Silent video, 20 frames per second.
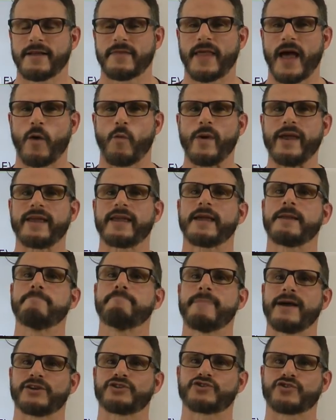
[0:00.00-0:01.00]
that we
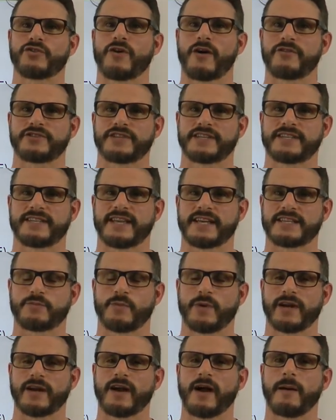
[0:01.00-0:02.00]
can measure our success
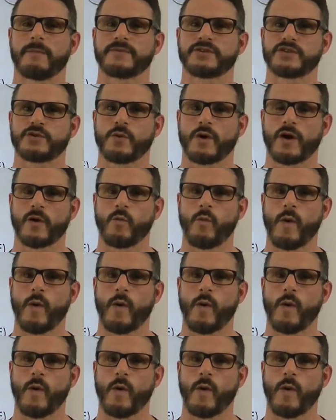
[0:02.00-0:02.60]
when it comes to our